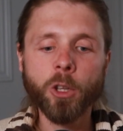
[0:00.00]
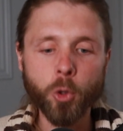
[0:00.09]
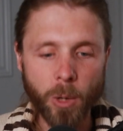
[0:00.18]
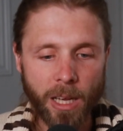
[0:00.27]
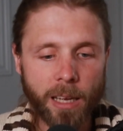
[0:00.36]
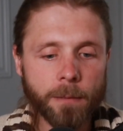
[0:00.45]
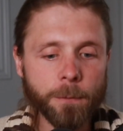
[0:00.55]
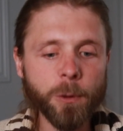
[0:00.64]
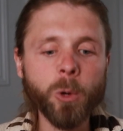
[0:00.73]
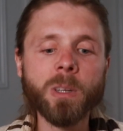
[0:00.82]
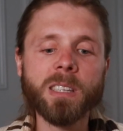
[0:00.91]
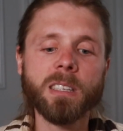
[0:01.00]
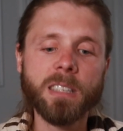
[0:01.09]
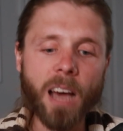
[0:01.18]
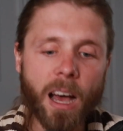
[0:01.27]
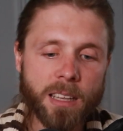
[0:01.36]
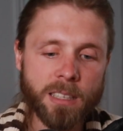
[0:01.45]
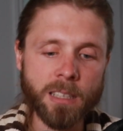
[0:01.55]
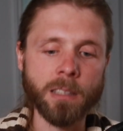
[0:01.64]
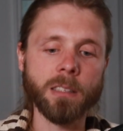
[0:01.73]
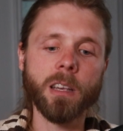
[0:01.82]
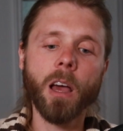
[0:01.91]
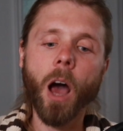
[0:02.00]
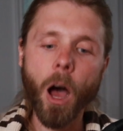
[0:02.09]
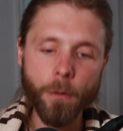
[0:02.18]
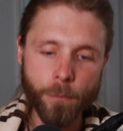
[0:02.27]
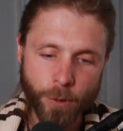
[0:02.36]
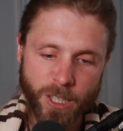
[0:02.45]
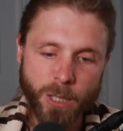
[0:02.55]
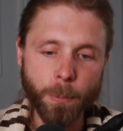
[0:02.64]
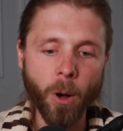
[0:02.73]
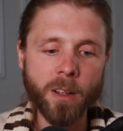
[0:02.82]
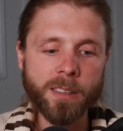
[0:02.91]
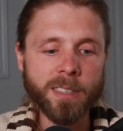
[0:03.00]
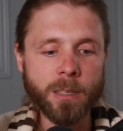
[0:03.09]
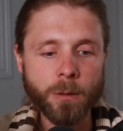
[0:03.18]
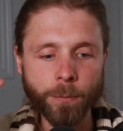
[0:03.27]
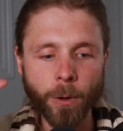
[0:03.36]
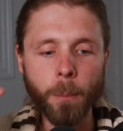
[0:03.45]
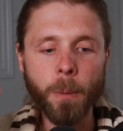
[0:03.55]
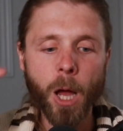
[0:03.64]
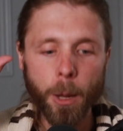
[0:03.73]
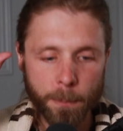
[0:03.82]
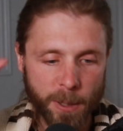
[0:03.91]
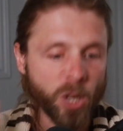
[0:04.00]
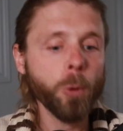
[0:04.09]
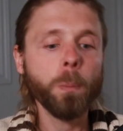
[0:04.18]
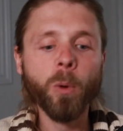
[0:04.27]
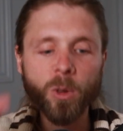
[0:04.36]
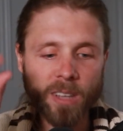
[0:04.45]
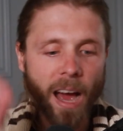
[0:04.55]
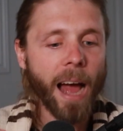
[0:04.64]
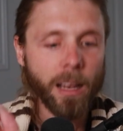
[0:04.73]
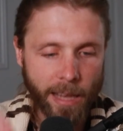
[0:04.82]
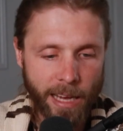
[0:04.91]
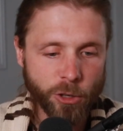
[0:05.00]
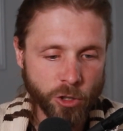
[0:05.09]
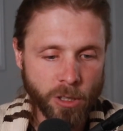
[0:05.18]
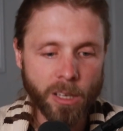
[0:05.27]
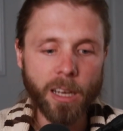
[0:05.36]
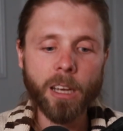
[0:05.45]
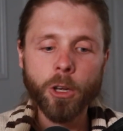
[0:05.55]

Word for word: to influence dozens of responses from pupil dilation